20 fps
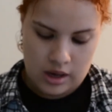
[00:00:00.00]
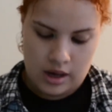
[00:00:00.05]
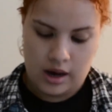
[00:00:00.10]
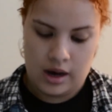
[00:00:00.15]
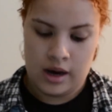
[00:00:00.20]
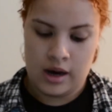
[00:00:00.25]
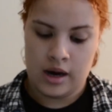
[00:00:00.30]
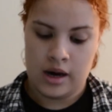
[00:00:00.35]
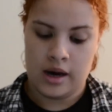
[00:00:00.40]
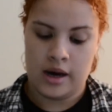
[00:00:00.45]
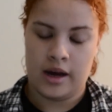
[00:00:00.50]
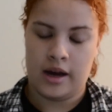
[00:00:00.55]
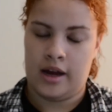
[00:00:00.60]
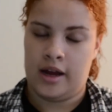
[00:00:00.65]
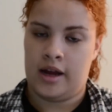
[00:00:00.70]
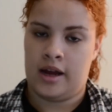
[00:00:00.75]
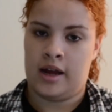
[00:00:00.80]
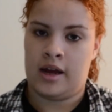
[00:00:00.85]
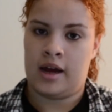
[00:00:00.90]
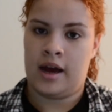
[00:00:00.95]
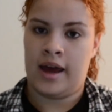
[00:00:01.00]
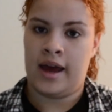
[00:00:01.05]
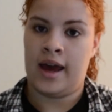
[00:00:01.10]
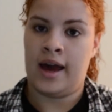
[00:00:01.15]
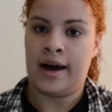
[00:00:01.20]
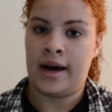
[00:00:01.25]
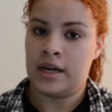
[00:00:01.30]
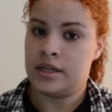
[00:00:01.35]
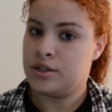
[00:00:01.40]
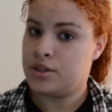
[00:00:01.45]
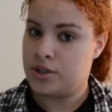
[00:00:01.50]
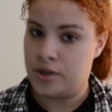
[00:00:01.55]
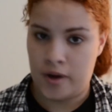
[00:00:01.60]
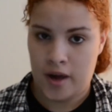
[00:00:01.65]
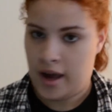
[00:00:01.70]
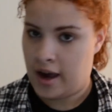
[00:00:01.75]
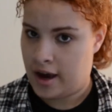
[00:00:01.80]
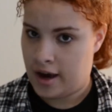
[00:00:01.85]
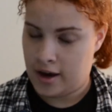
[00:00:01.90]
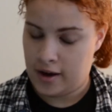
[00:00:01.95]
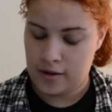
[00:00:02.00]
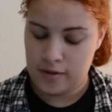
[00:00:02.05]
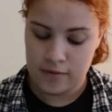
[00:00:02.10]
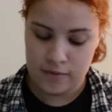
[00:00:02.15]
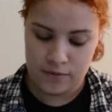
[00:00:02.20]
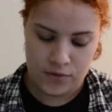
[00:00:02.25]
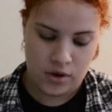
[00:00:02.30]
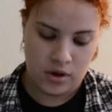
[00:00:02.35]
I had to have,